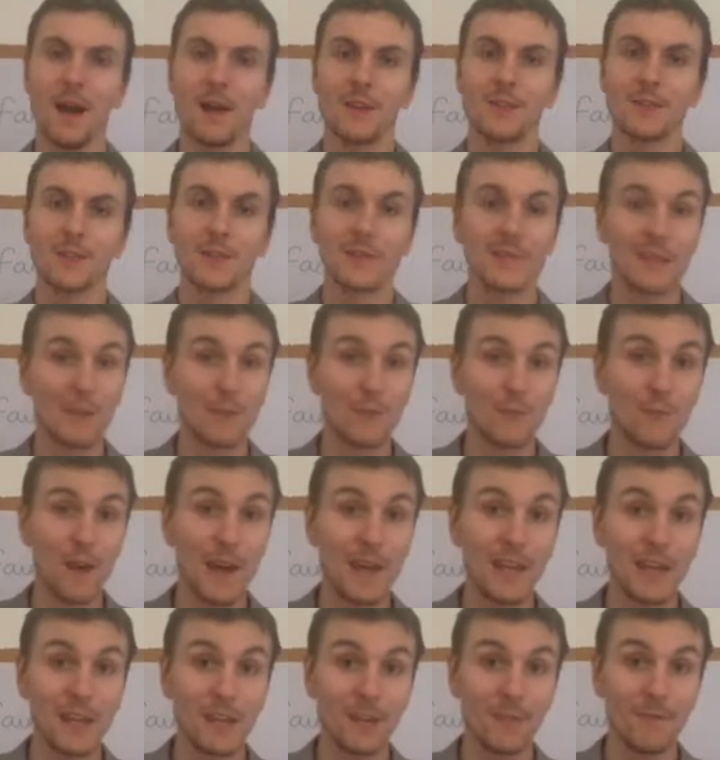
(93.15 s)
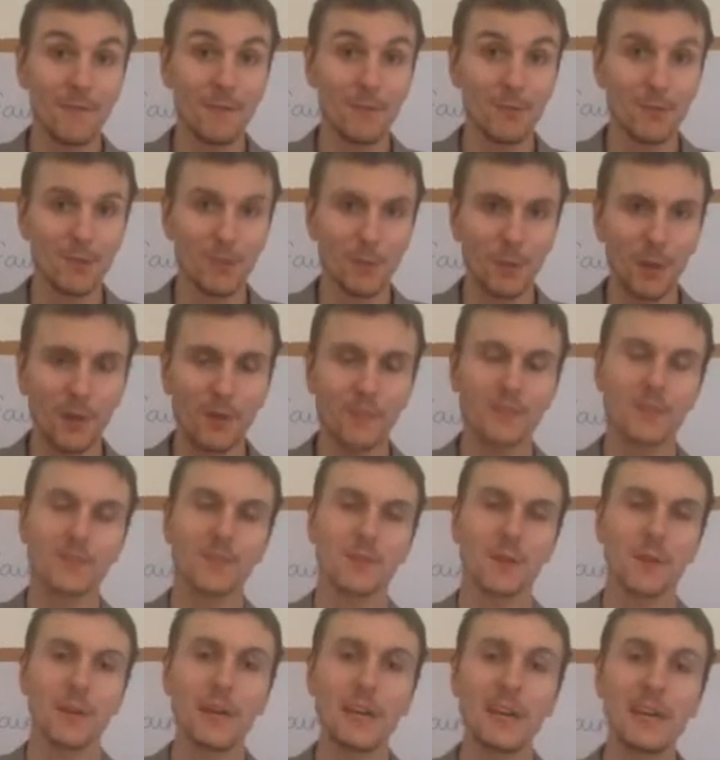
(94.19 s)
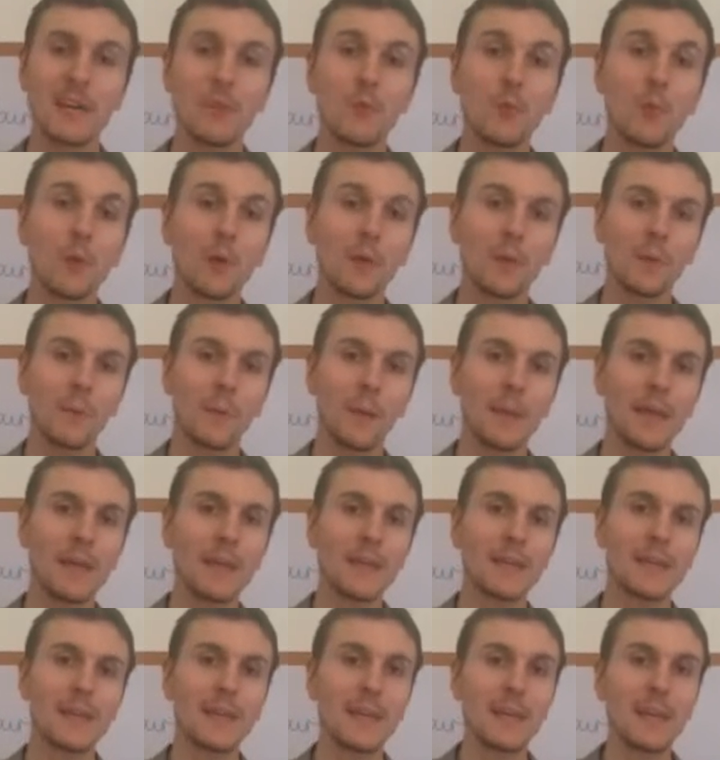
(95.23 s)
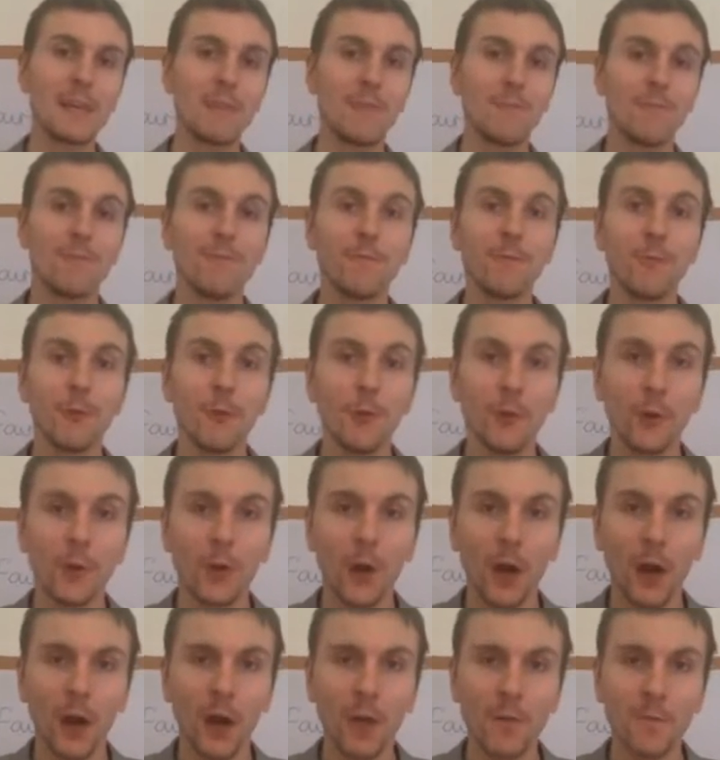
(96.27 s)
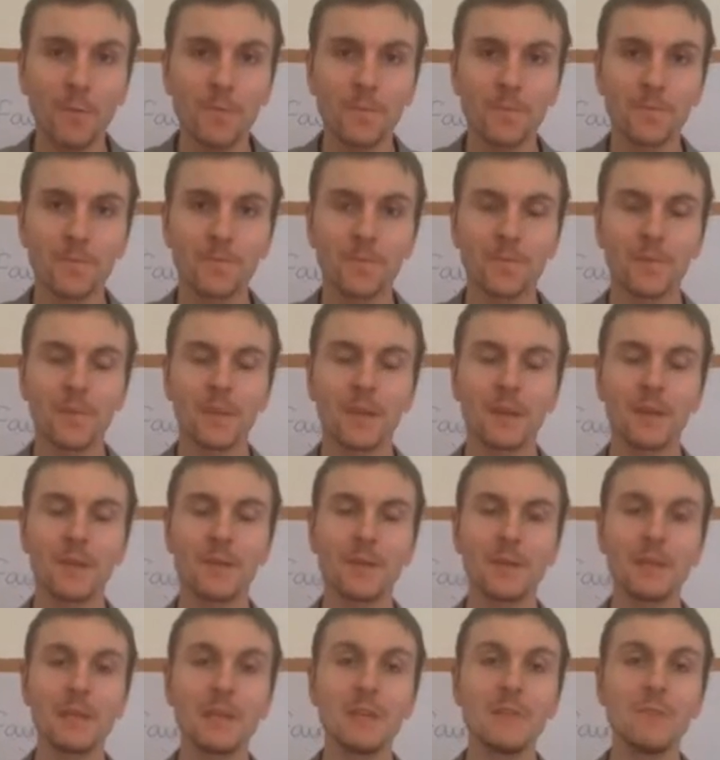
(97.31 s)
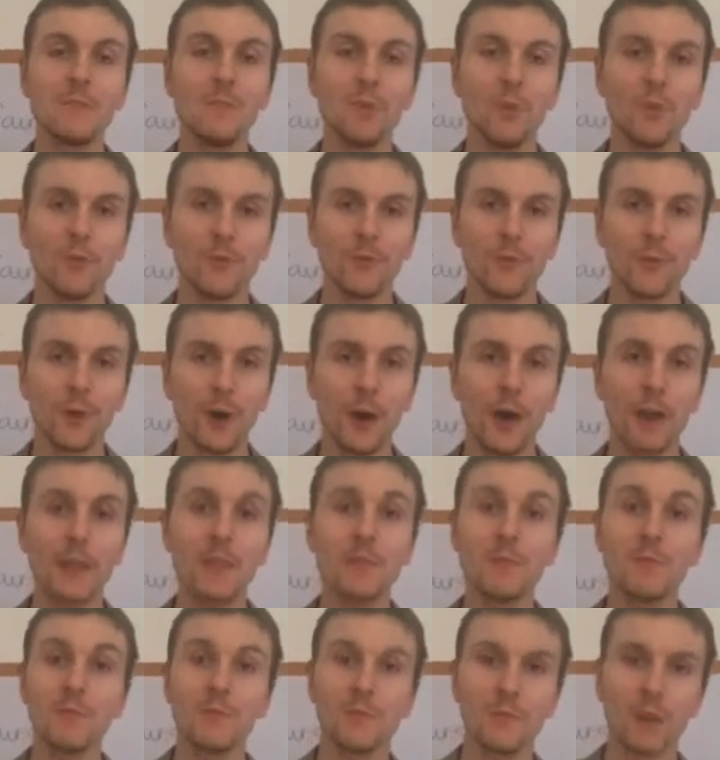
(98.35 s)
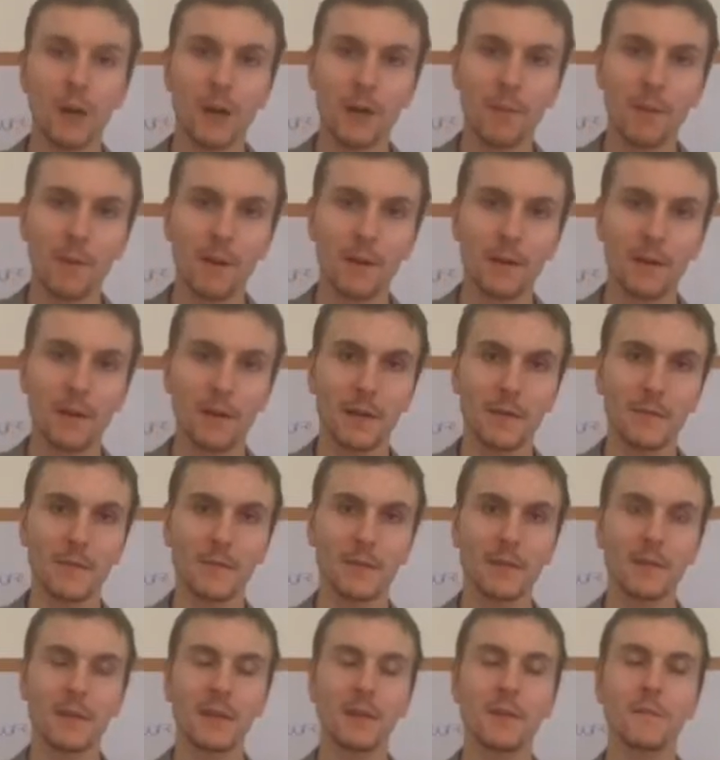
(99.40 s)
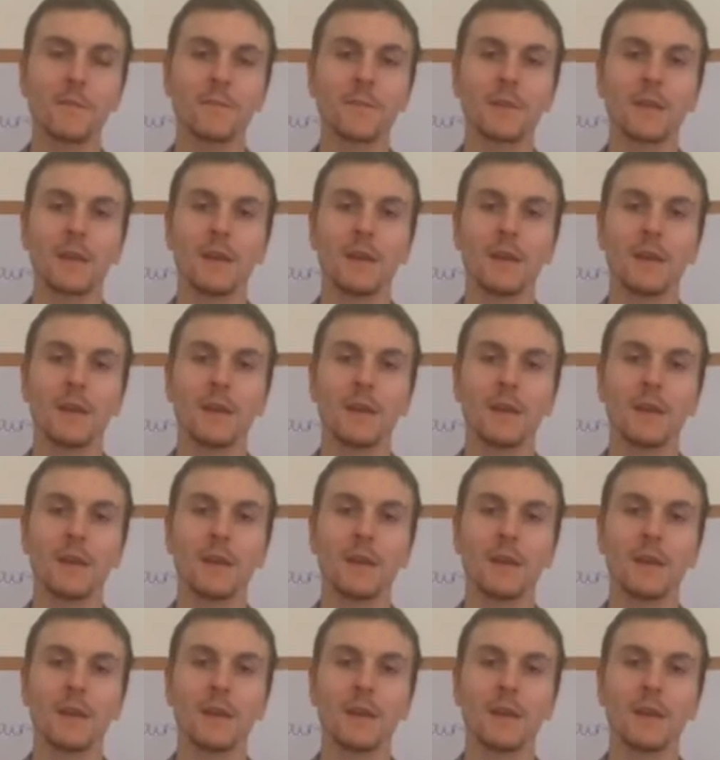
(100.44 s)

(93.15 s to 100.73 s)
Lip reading: So it's irregular future blocks. So he will make, il fera, yeah, il me fera parler, okay?